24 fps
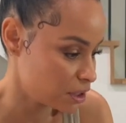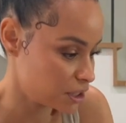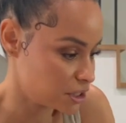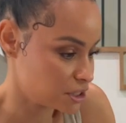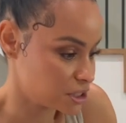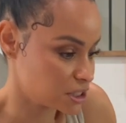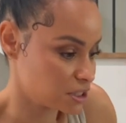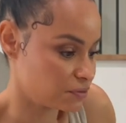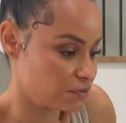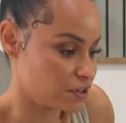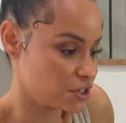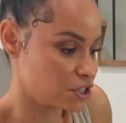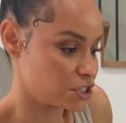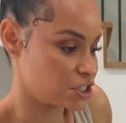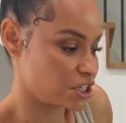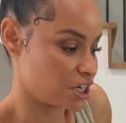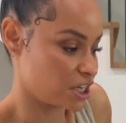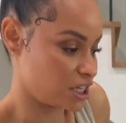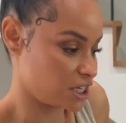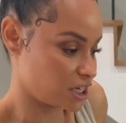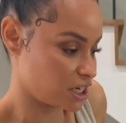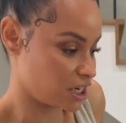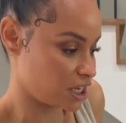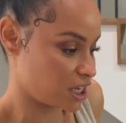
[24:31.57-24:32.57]
I just finished
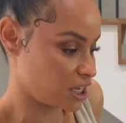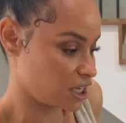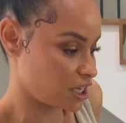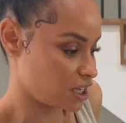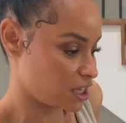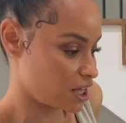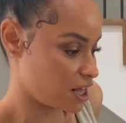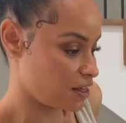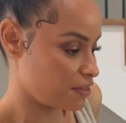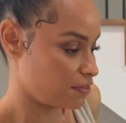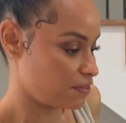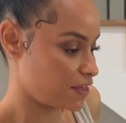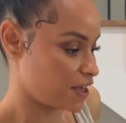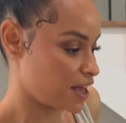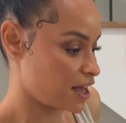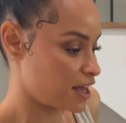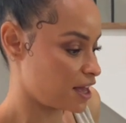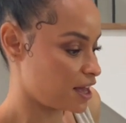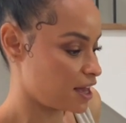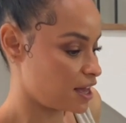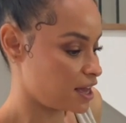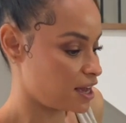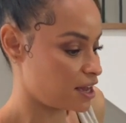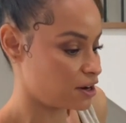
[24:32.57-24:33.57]
eating and
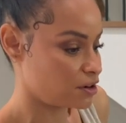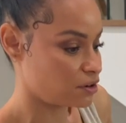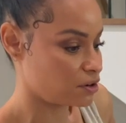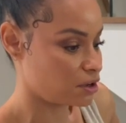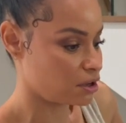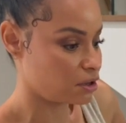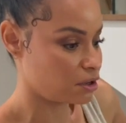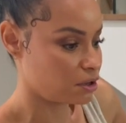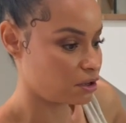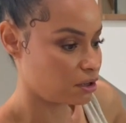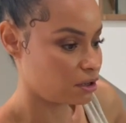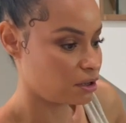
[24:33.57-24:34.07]
then